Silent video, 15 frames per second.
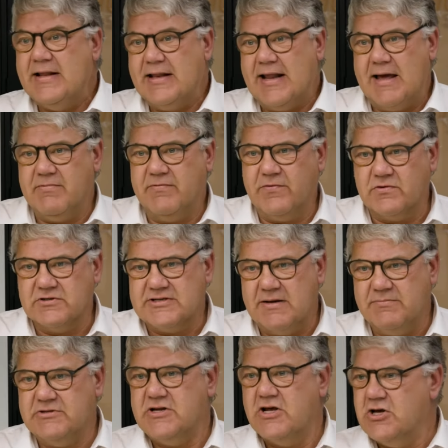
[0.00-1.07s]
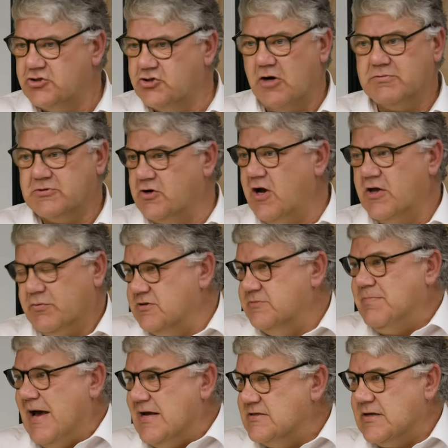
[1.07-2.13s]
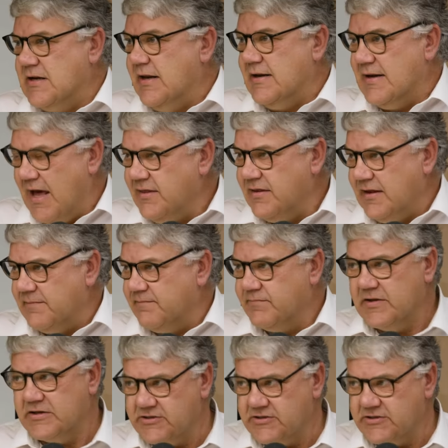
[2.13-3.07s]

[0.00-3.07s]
labour force numbers, jobs growth was basically nothing.